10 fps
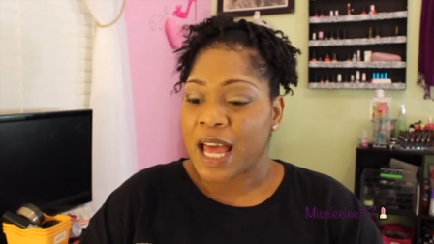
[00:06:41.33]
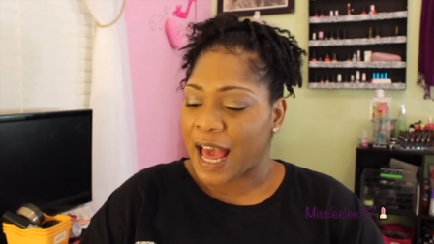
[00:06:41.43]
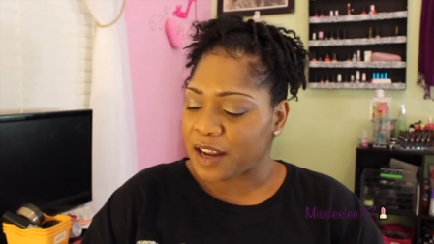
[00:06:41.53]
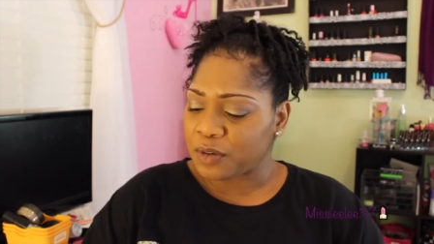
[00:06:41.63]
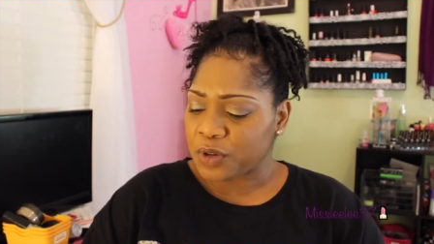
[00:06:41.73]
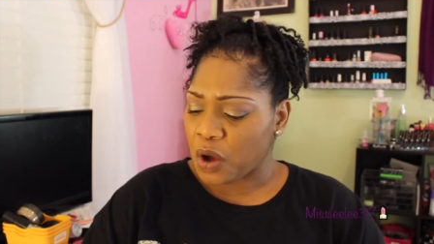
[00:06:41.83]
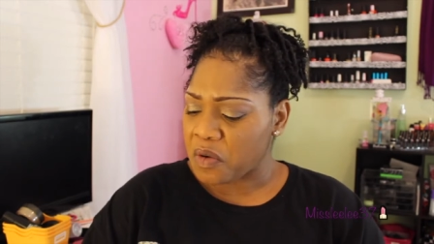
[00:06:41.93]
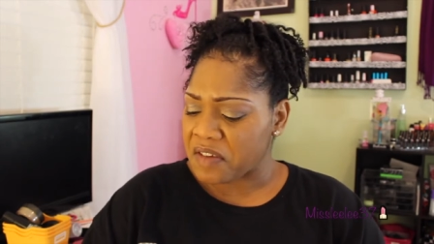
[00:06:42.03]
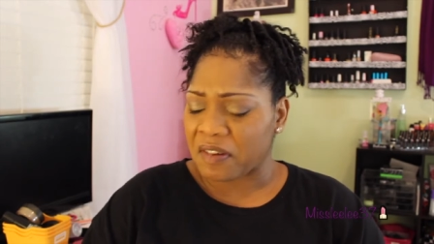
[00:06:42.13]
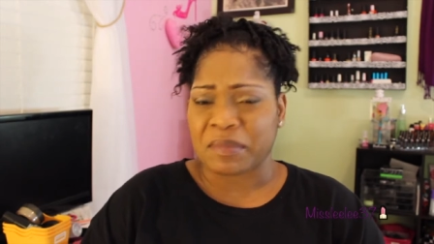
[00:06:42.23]
I don't
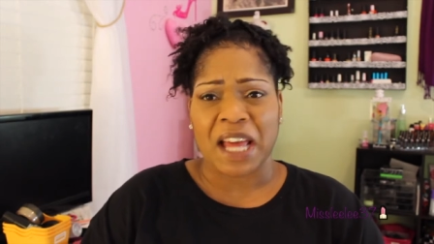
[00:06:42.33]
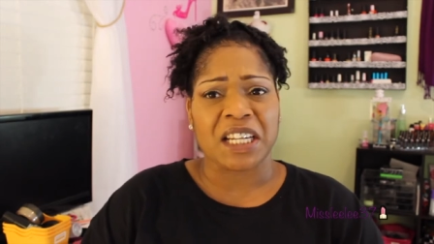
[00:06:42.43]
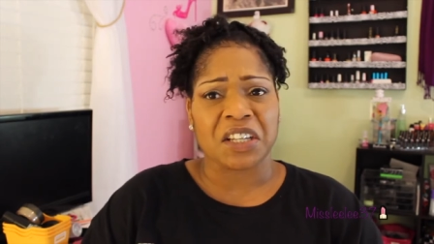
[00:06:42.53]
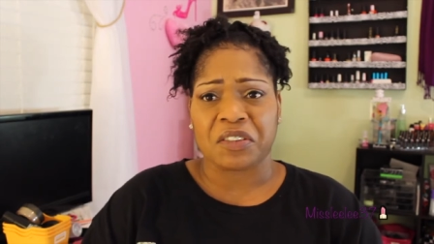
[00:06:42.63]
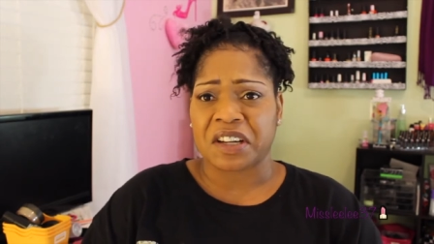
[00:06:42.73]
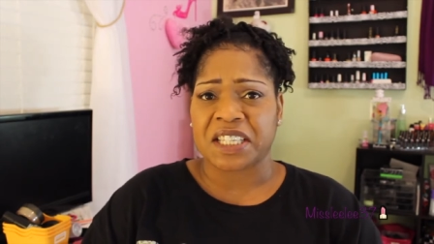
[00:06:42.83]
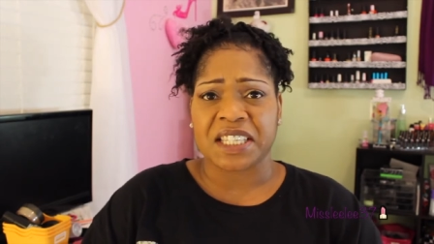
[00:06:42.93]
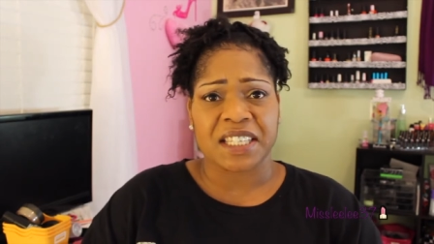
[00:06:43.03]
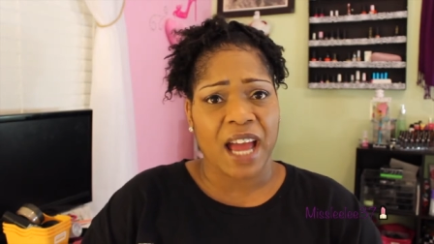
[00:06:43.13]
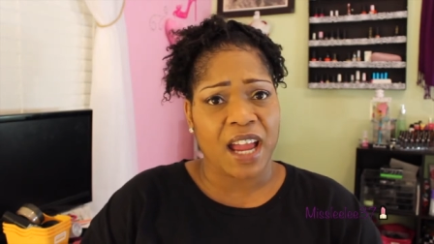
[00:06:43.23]
know if I'm not looking on their
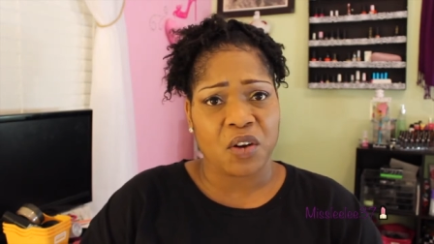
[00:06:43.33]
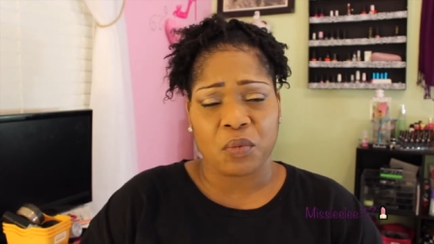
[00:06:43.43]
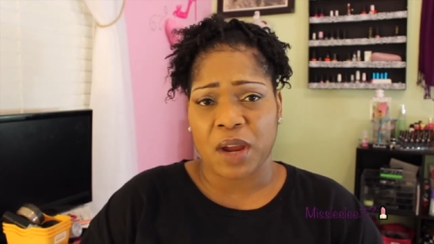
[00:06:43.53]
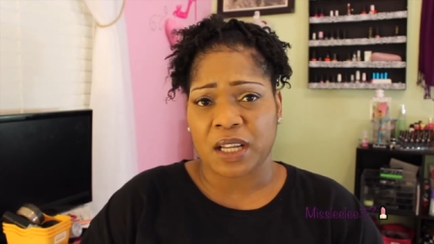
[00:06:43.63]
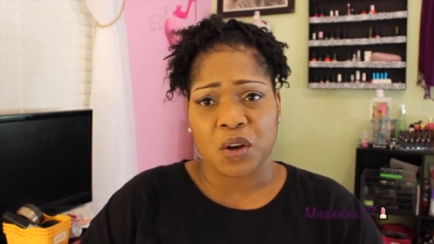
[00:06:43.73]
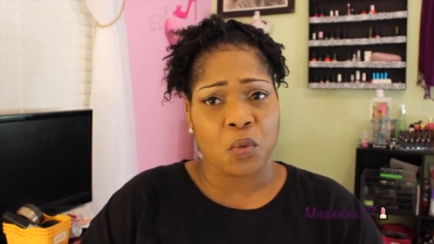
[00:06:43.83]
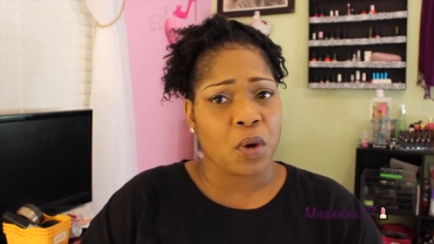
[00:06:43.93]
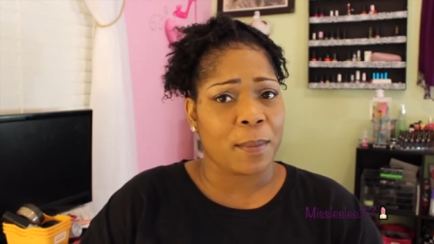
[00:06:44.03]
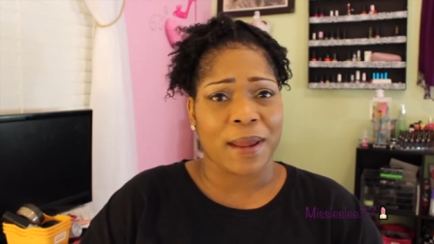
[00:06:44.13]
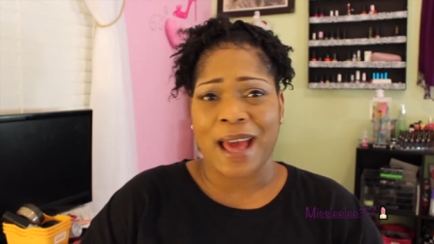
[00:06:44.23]
site correctly or
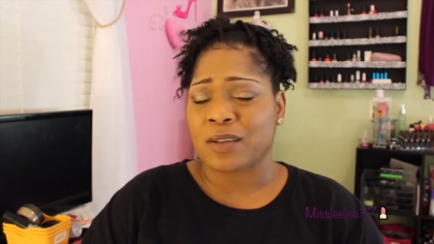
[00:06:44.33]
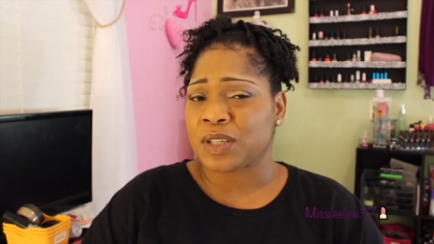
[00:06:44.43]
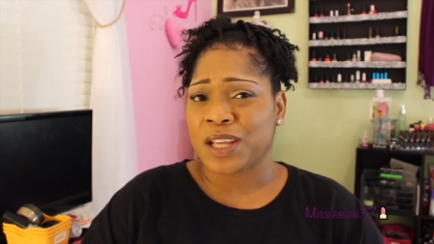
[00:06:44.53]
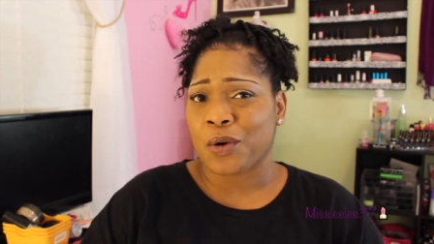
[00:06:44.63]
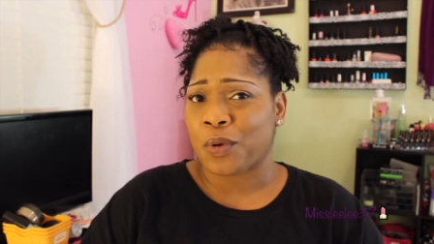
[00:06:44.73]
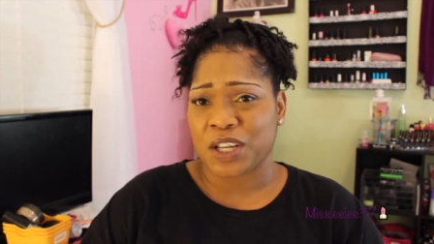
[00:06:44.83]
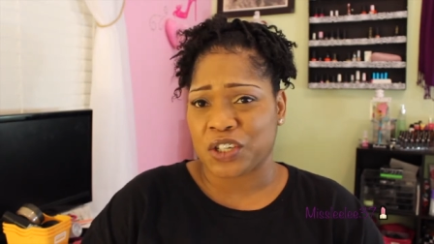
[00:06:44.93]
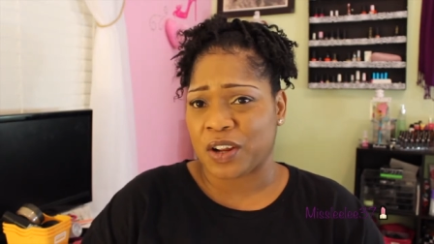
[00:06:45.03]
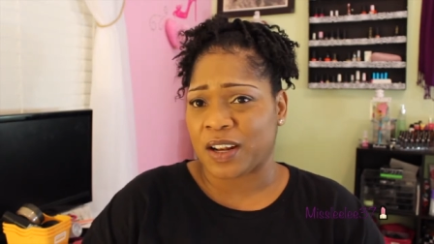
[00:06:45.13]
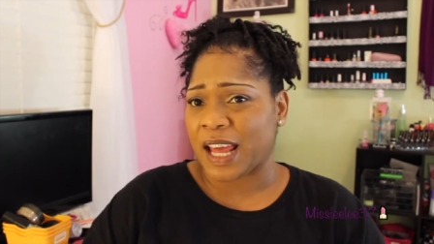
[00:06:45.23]
what, but I don't see a
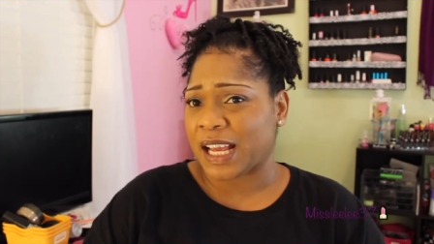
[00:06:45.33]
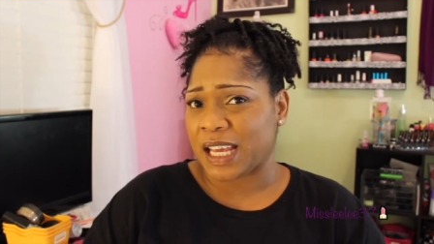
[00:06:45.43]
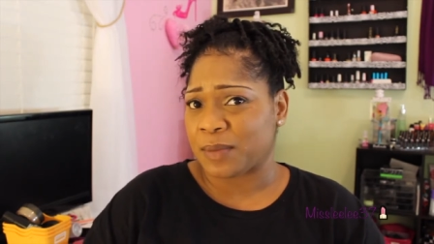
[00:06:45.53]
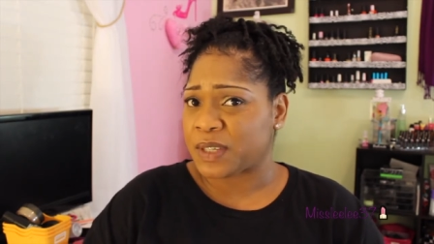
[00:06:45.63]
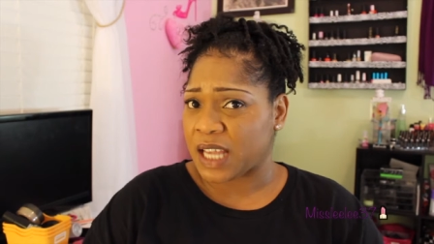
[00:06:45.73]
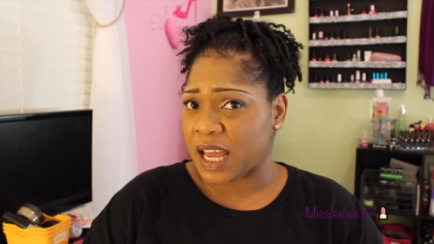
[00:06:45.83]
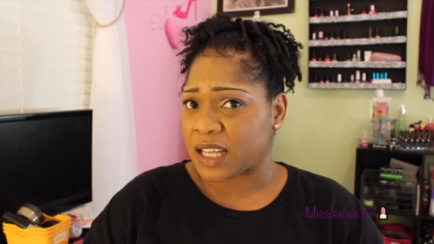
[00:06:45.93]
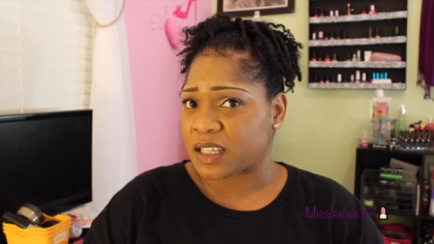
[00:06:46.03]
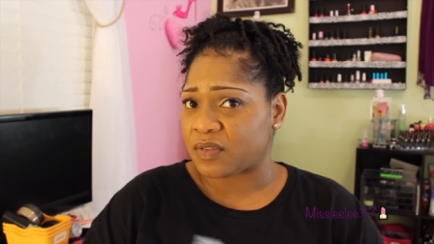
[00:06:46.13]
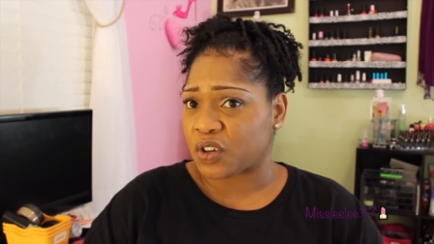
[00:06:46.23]
questionnaire like Ipsy
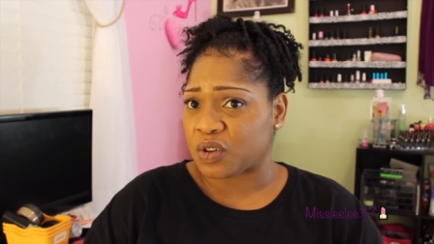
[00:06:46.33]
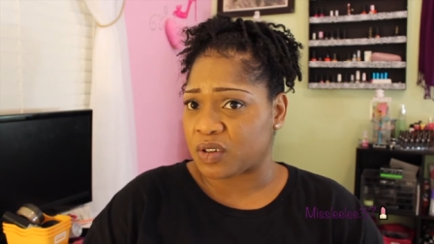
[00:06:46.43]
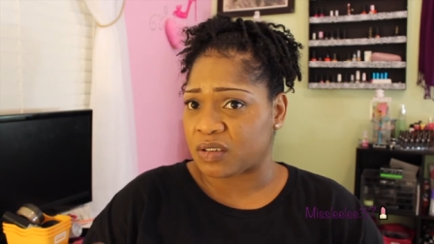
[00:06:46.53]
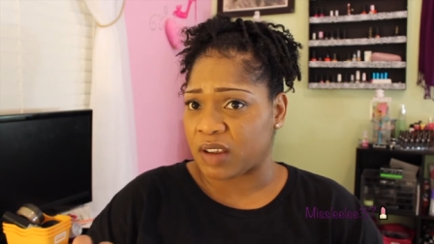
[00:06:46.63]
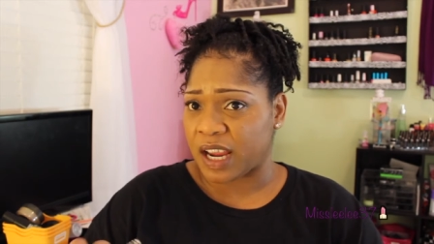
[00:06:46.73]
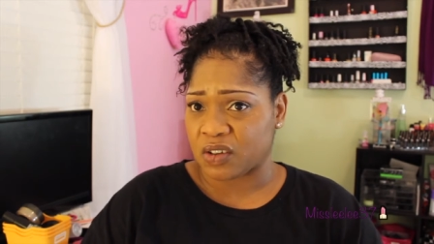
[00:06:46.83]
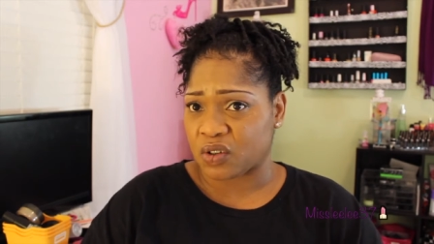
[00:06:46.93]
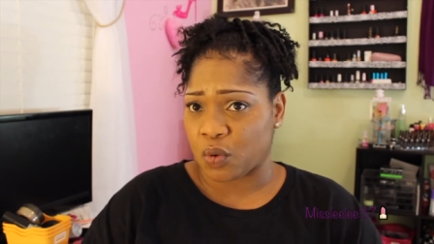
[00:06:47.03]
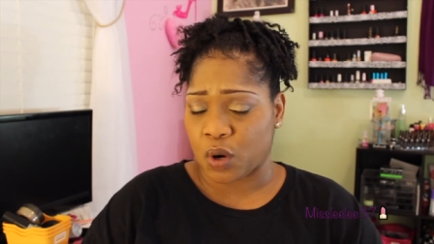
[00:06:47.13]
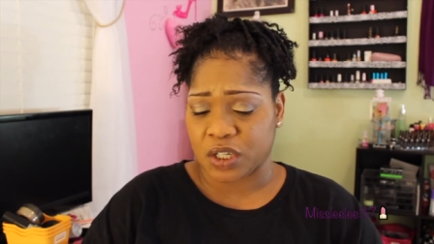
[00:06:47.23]
has for you to
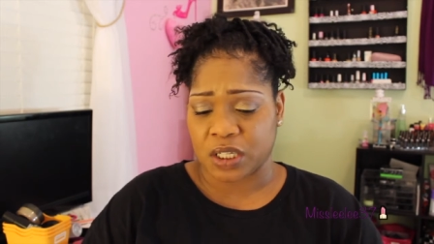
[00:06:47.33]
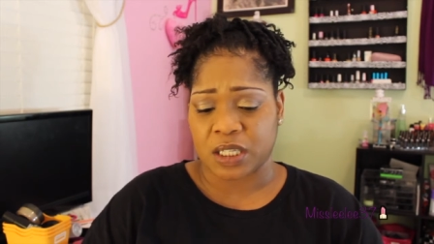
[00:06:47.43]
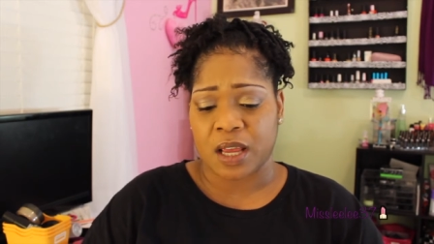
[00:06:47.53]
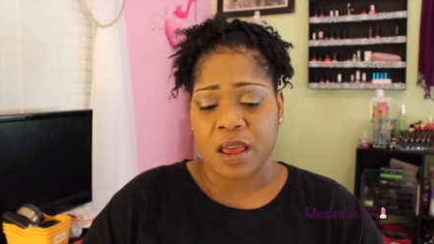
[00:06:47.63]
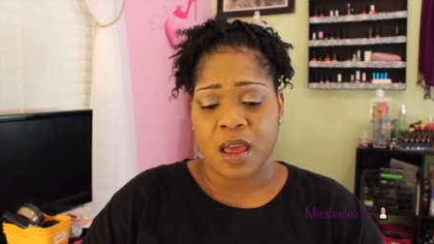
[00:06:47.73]
answer questions.